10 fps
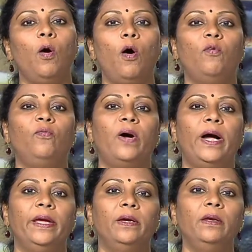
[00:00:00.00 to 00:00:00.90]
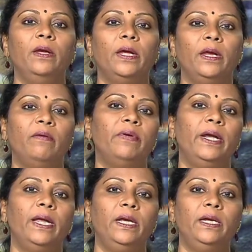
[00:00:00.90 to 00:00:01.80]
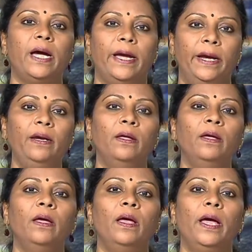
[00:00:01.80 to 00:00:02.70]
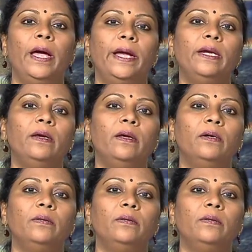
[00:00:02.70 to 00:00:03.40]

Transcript: of iron in our daily diet, and